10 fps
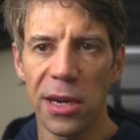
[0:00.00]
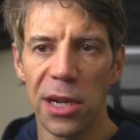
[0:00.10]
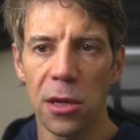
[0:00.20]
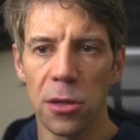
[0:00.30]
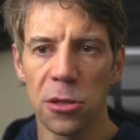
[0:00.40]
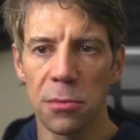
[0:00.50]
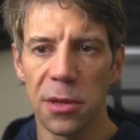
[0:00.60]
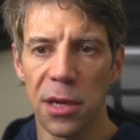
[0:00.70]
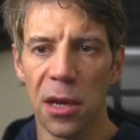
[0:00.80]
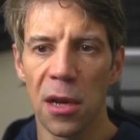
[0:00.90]
click on
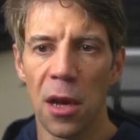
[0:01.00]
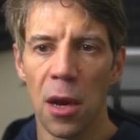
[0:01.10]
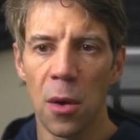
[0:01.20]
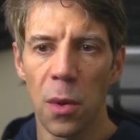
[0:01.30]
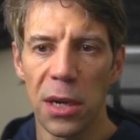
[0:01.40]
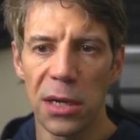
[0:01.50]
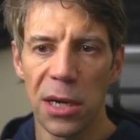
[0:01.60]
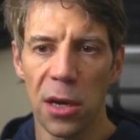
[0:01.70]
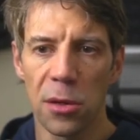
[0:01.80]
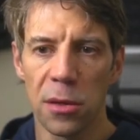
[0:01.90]
something, we can
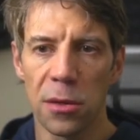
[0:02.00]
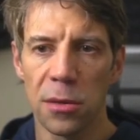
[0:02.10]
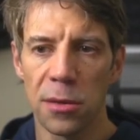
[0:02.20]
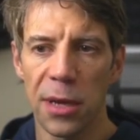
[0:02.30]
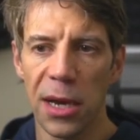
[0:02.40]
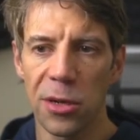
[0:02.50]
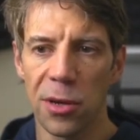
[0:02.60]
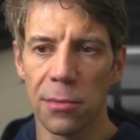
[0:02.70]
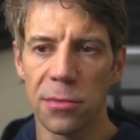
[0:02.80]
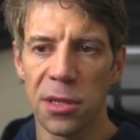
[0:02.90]
click on
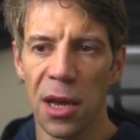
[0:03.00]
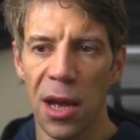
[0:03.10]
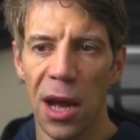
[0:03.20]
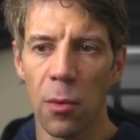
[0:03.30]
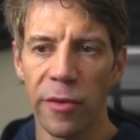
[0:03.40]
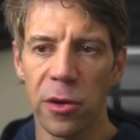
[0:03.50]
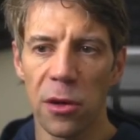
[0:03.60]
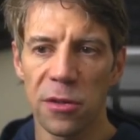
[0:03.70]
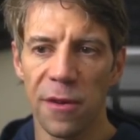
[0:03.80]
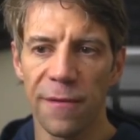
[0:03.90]
diagrams, and we've
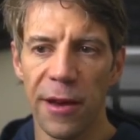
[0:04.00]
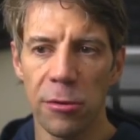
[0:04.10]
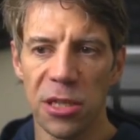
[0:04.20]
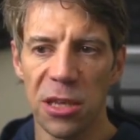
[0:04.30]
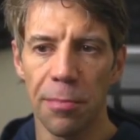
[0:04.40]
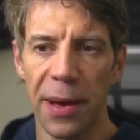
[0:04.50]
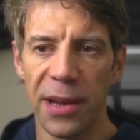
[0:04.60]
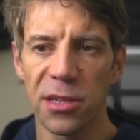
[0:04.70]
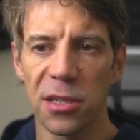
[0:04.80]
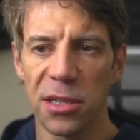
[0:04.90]
got various
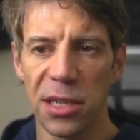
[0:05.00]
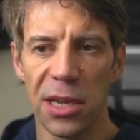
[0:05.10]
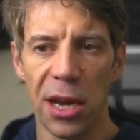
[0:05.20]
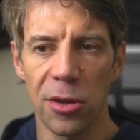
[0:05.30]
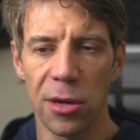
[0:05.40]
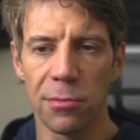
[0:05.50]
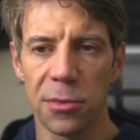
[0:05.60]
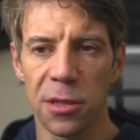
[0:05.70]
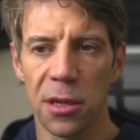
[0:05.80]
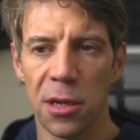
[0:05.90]
dependency
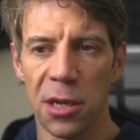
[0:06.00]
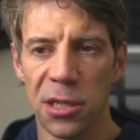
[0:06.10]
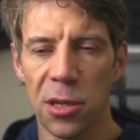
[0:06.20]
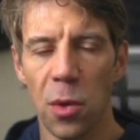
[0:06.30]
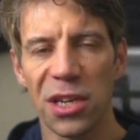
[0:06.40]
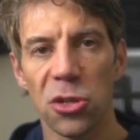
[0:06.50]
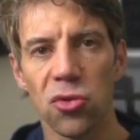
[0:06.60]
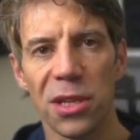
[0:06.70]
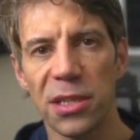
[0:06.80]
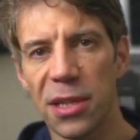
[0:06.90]
diagrams. So we're going to
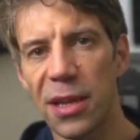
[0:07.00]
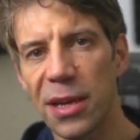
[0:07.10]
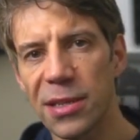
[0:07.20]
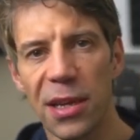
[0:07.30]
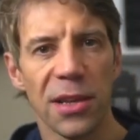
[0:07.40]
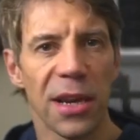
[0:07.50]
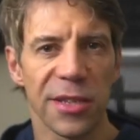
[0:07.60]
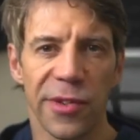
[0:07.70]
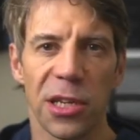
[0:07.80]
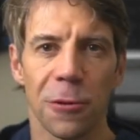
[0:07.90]
drill into that in the next
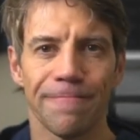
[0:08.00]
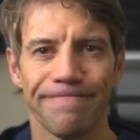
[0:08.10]
video.